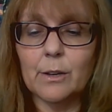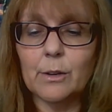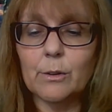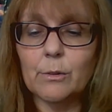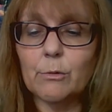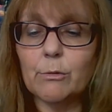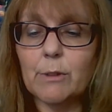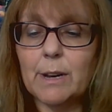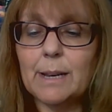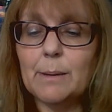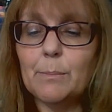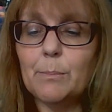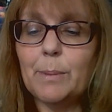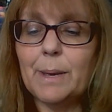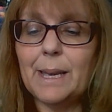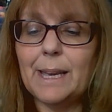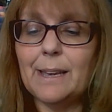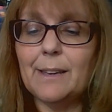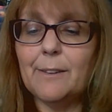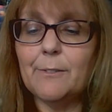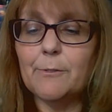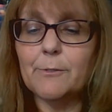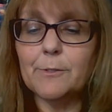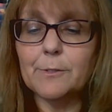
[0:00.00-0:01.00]

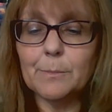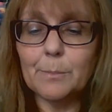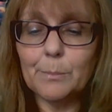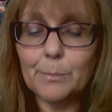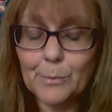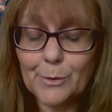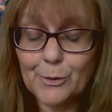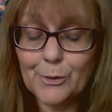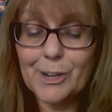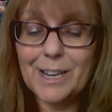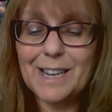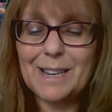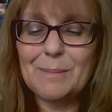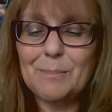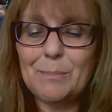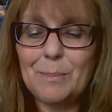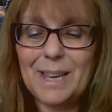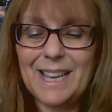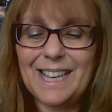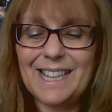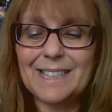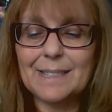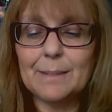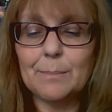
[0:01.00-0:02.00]

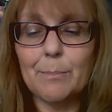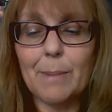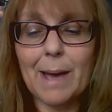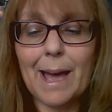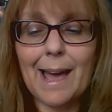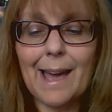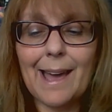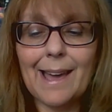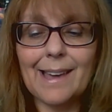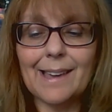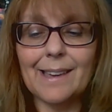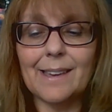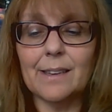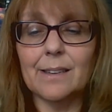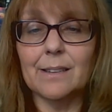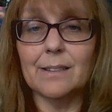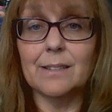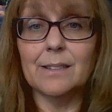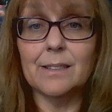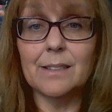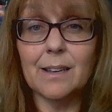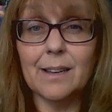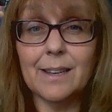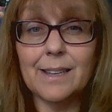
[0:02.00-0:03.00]
Greenpeace bag,
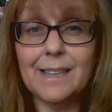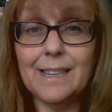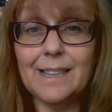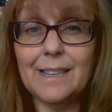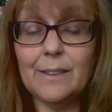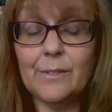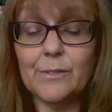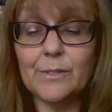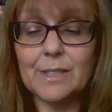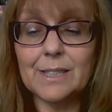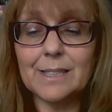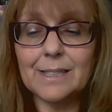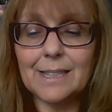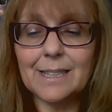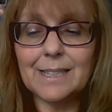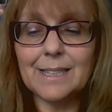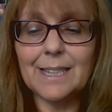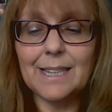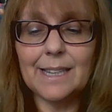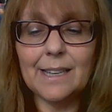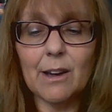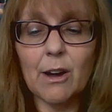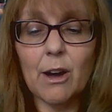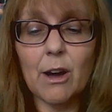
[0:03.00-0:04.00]
naive
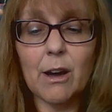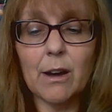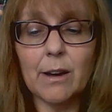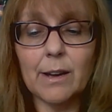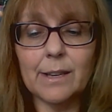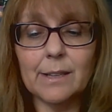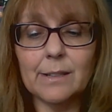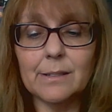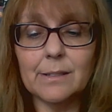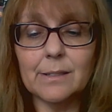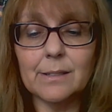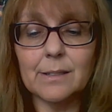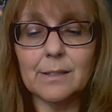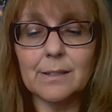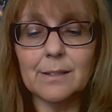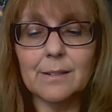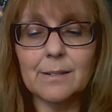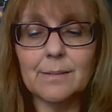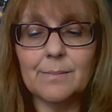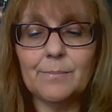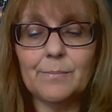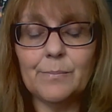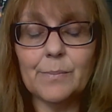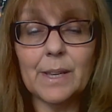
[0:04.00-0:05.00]
city eyes.
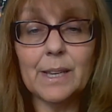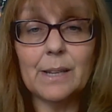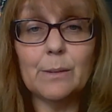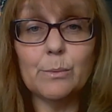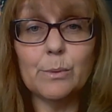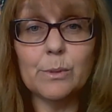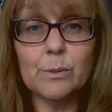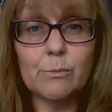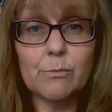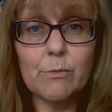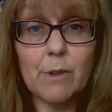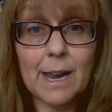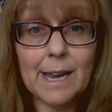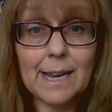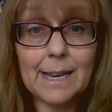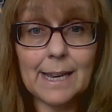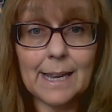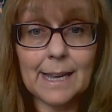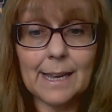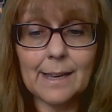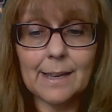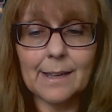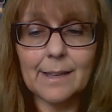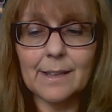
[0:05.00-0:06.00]
It was
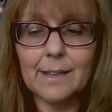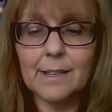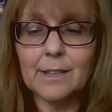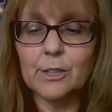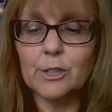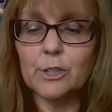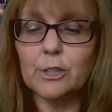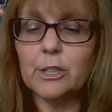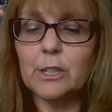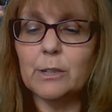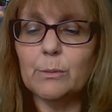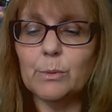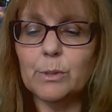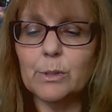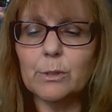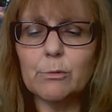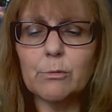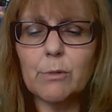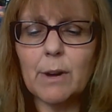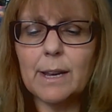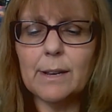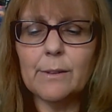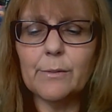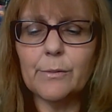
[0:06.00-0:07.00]
raining. She was
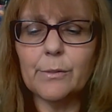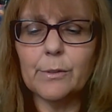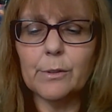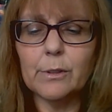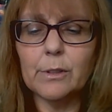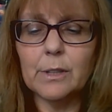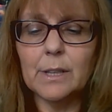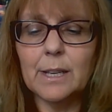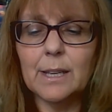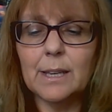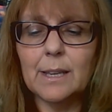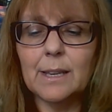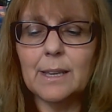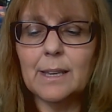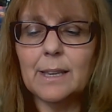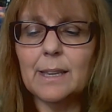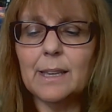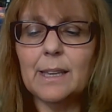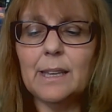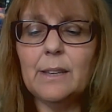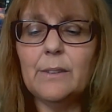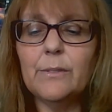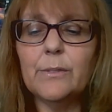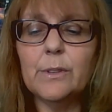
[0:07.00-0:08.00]
grateful,
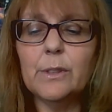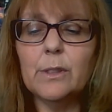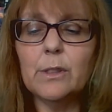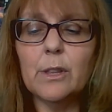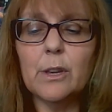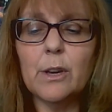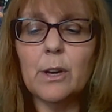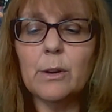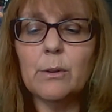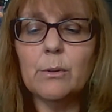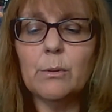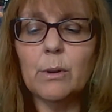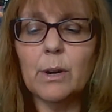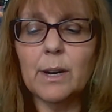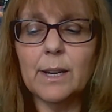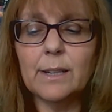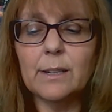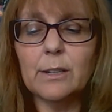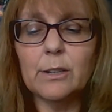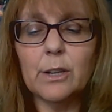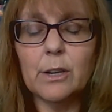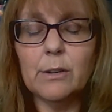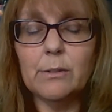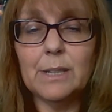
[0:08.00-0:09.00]
even though I
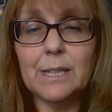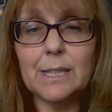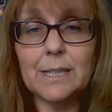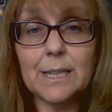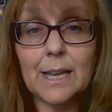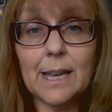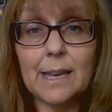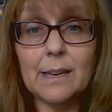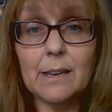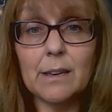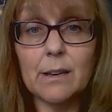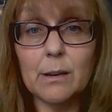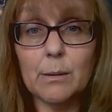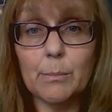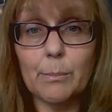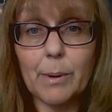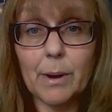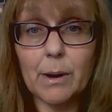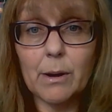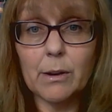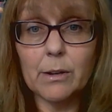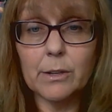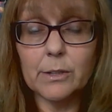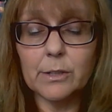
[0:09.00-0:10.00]
could only take her
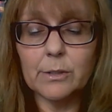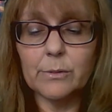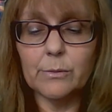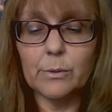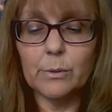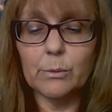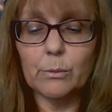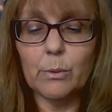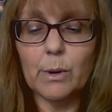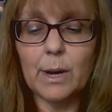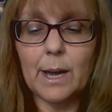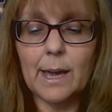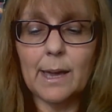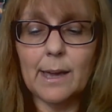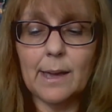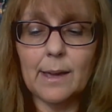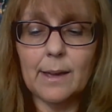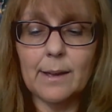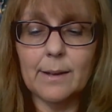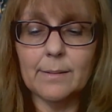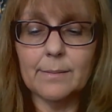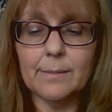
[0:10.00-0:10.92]
part of the way.